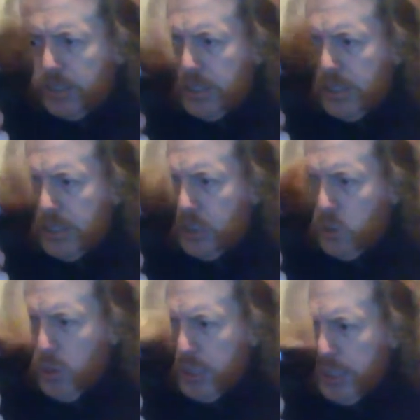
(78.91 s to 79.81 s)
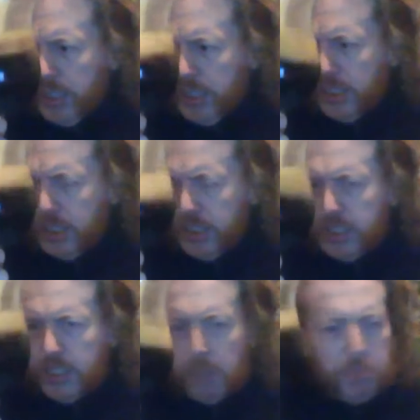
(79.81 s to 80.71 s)
Now this weighs in at
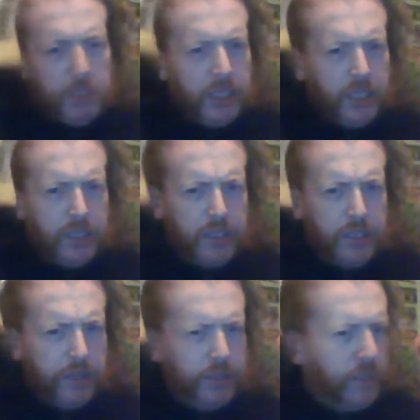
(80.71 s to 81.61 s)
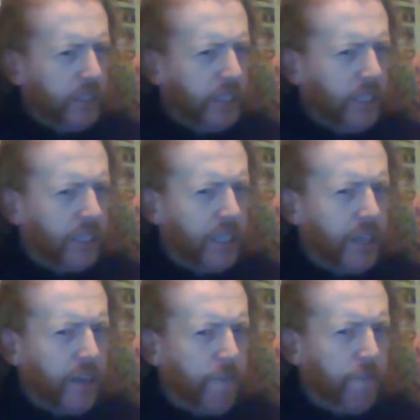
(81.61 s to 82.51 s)
10%. You can hear
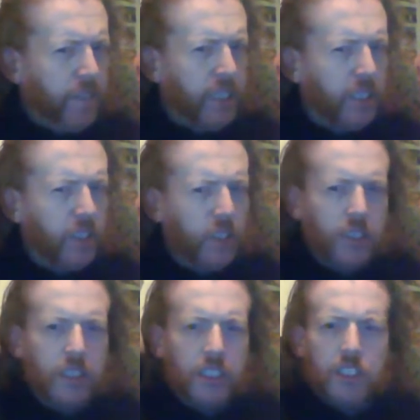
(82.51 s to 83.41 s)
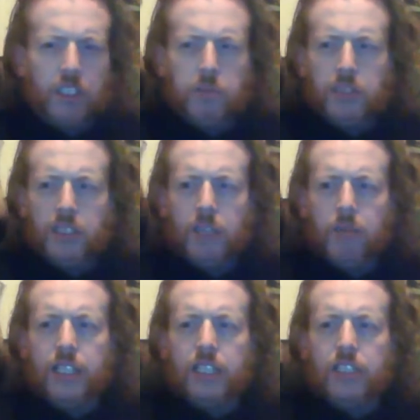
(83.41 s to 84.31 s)
that fizzing noise. It's just basically I'm
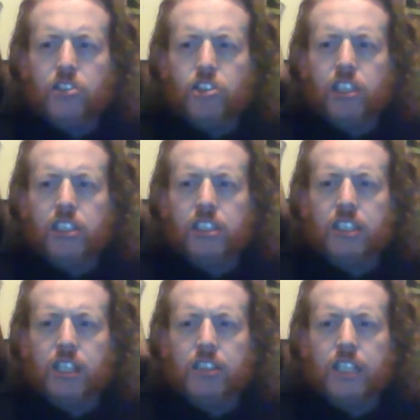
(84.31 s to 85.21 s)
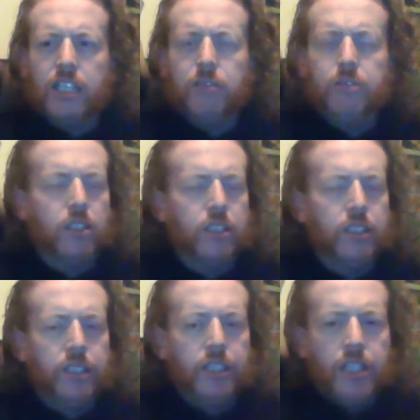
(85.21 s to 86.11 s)
letting it try and settle down. So
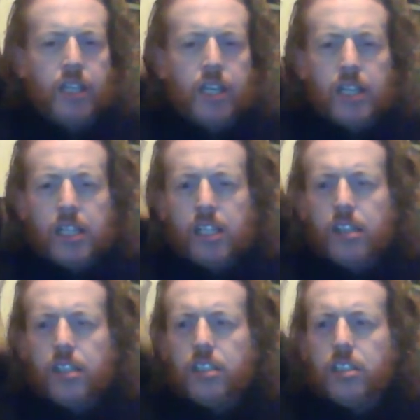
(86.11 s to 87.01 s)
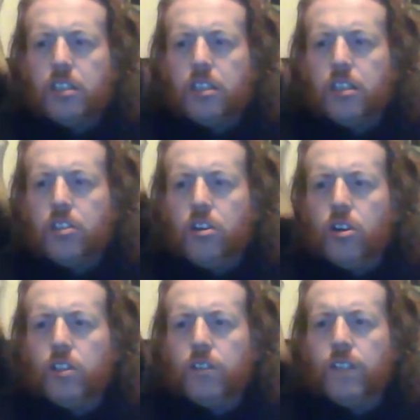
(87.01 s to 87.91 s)
in the
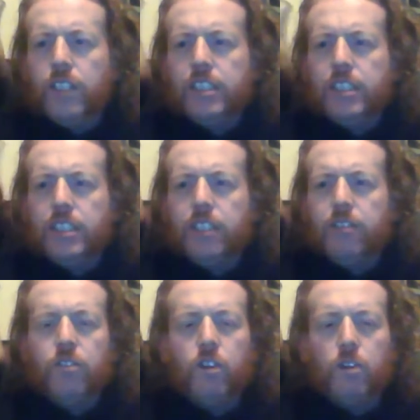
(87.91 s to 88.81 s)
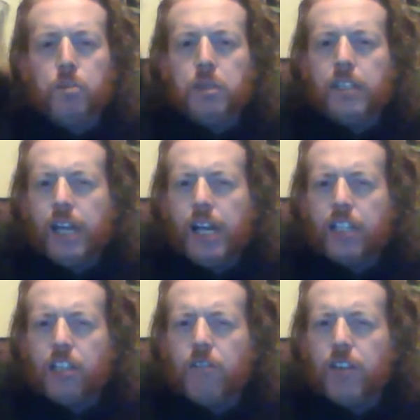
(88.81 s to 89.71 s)
course of letting it settle down, you've got to basically
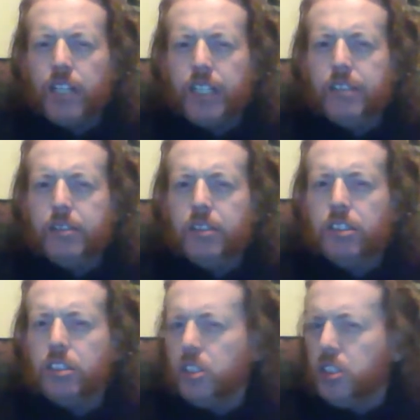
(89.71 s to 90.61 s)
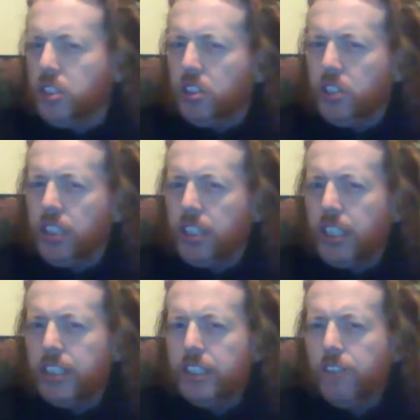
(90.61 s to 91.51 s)
aggravate it so it
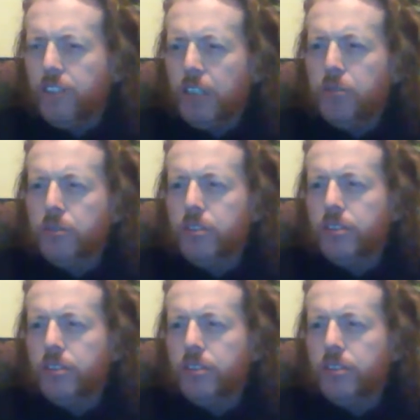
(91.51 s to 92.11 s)
tires itself out.